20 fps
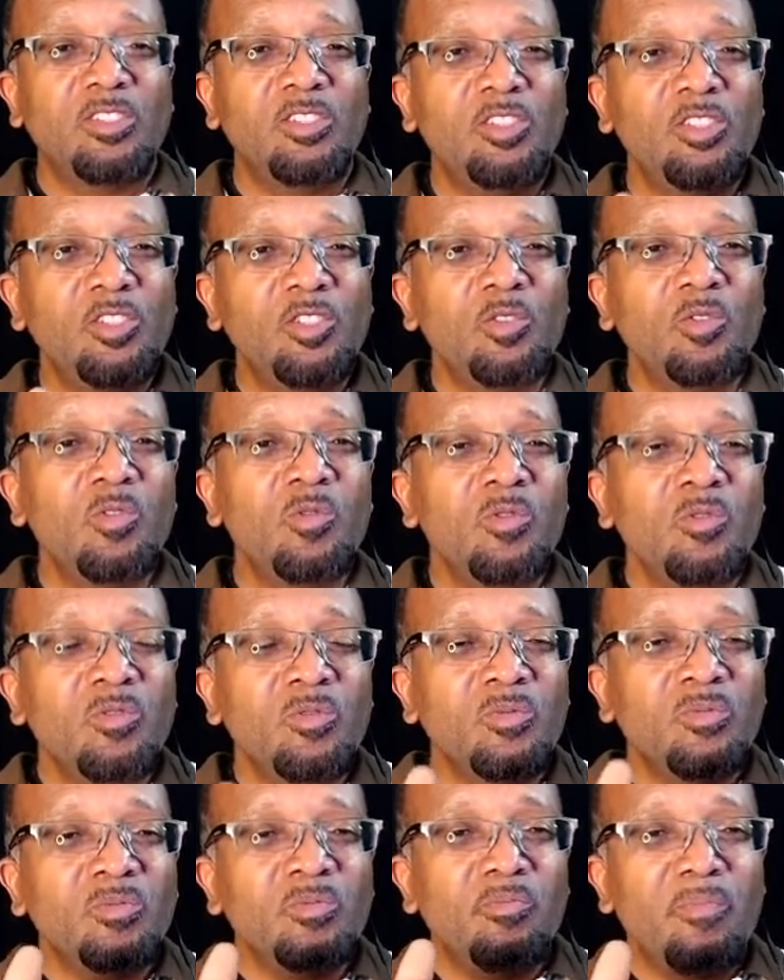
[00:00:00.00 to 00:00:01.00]

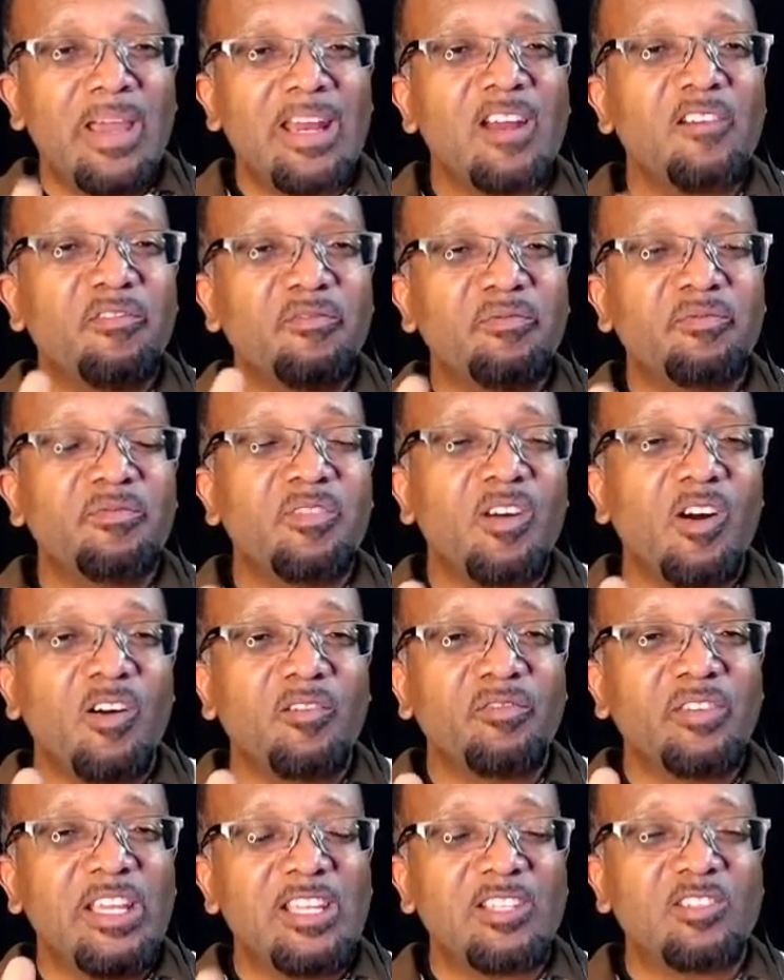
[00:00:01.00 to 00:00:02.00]
you men of,
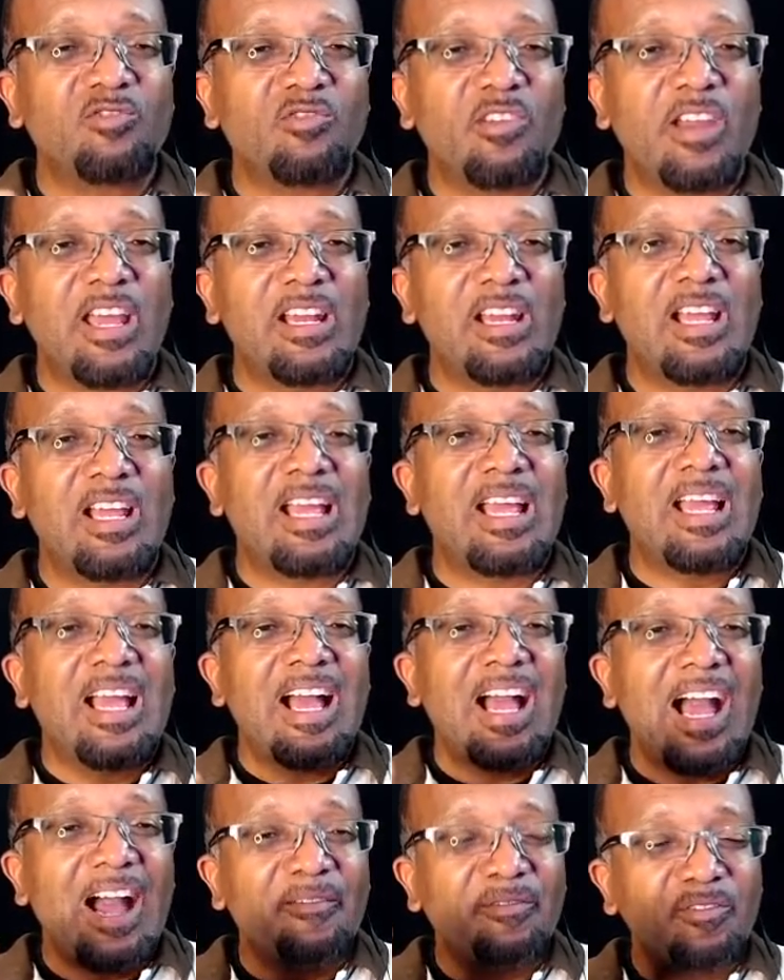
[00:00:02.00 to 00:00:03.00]
of Israel,
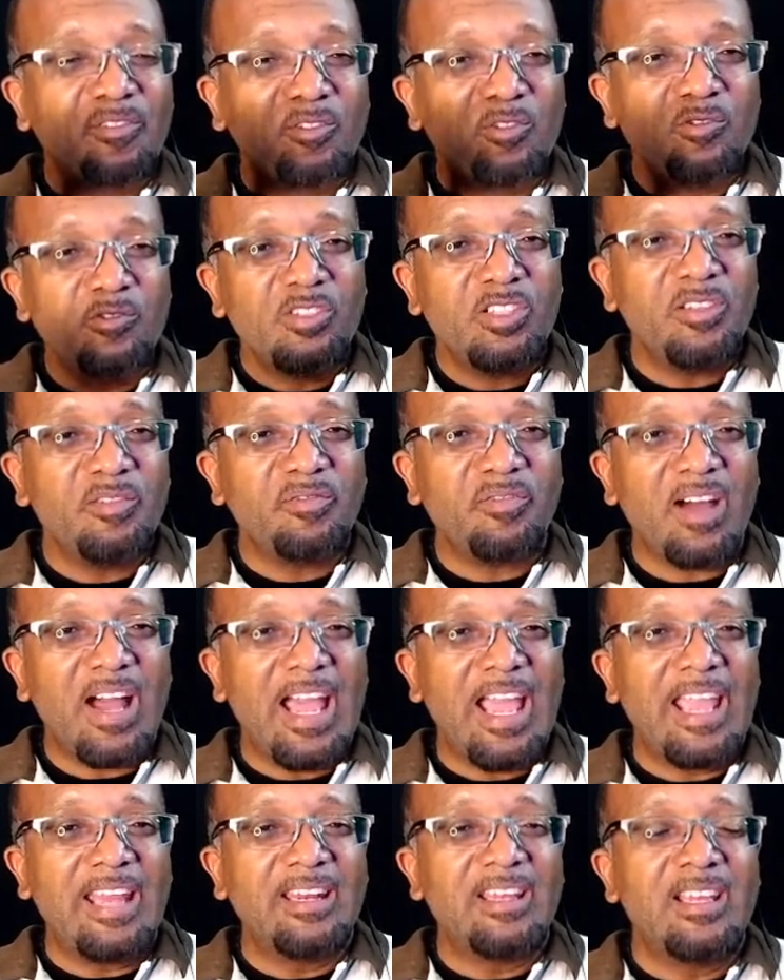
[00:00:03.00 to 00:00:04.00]
have
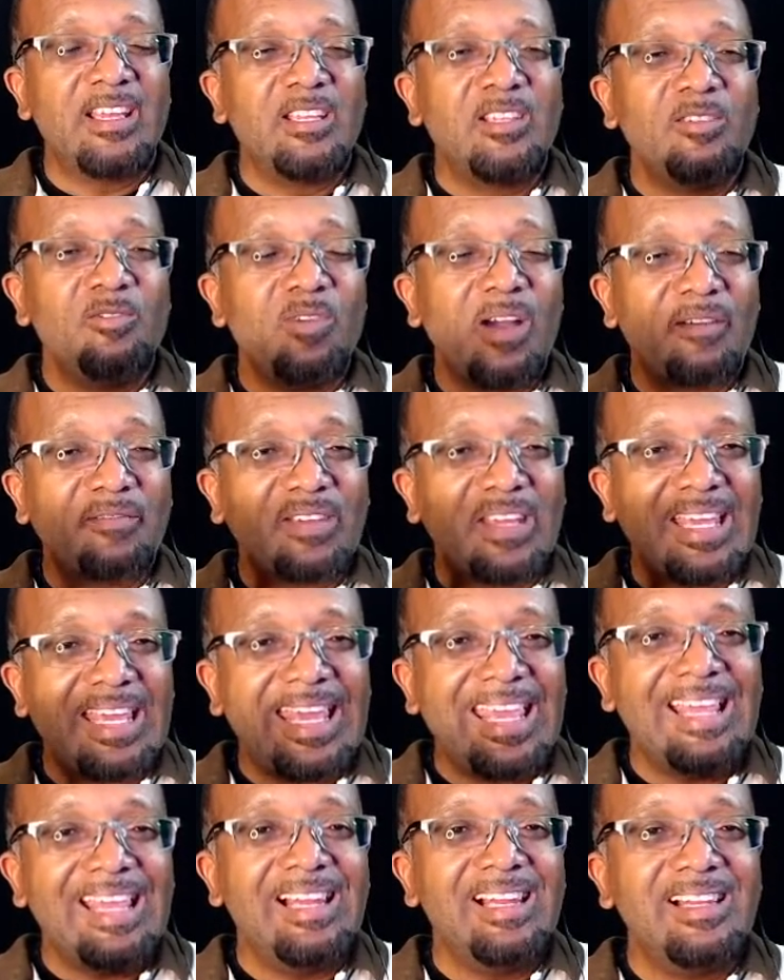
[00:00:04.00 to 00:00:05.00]
crucified, you have
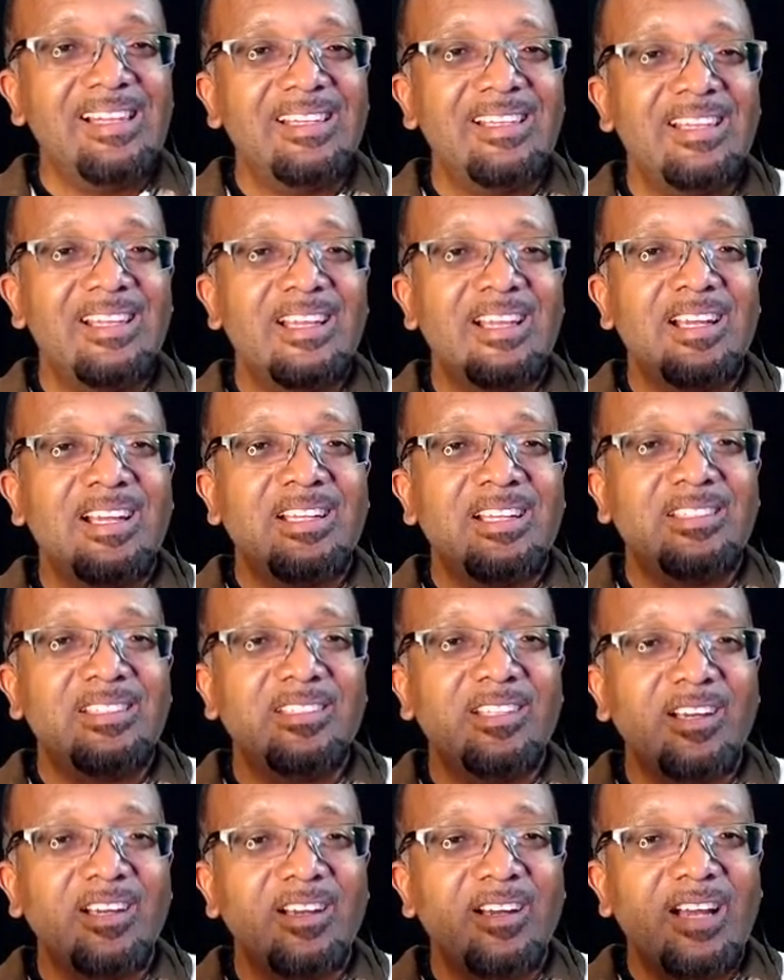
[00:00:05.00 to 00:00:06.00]
killed
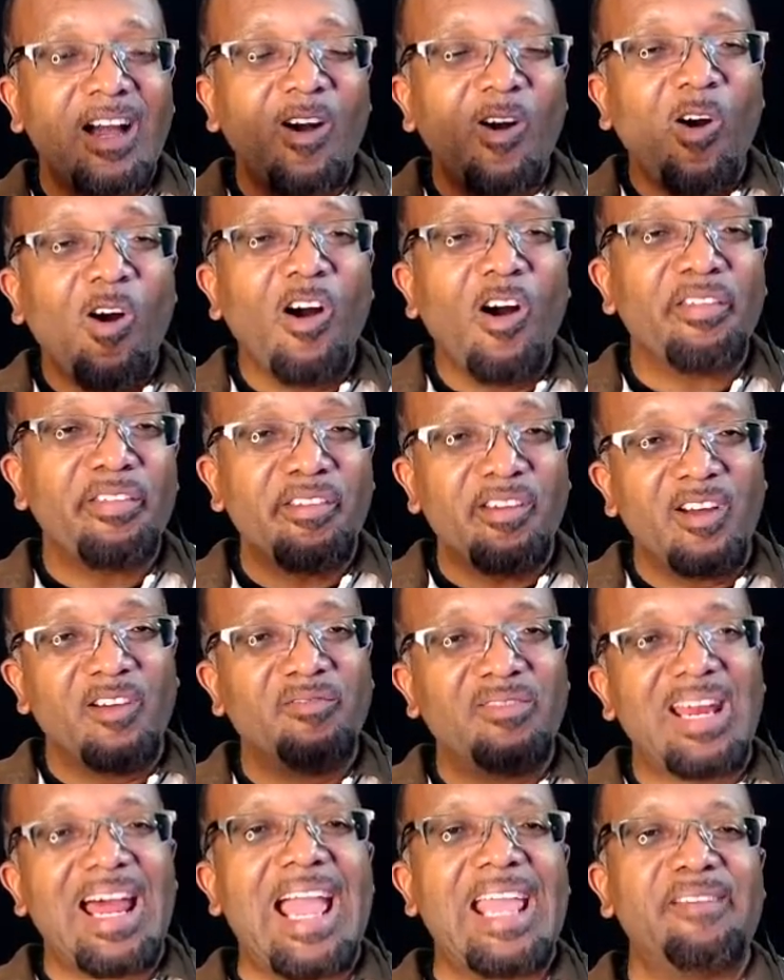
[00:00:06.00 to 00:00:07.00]
the author
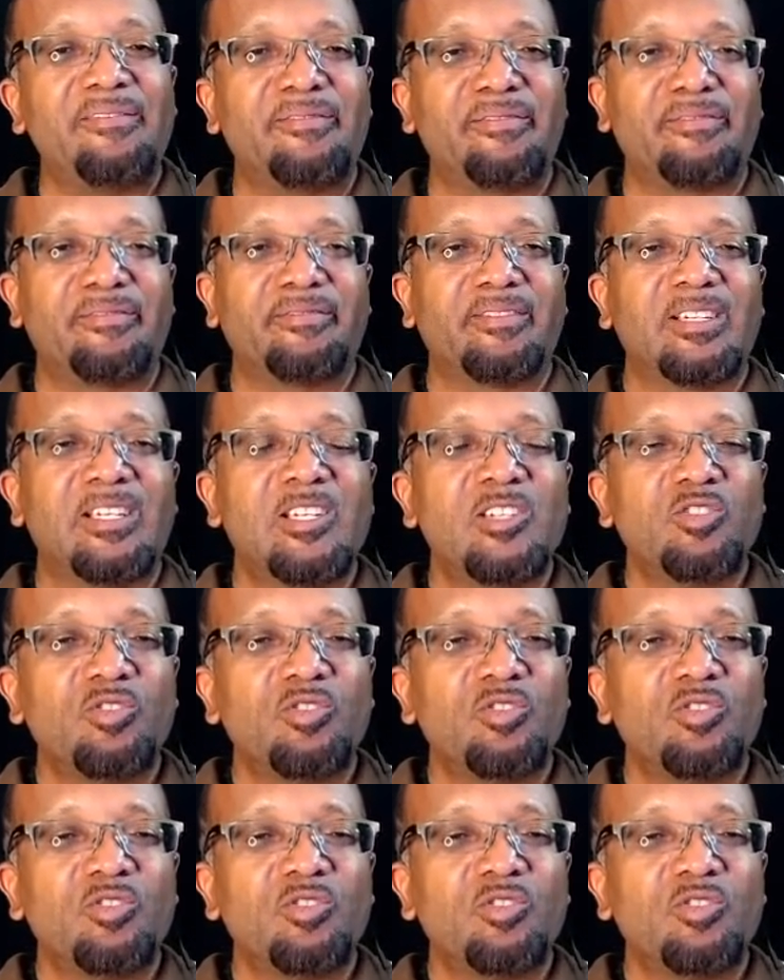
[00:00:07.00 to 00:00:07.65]
of life.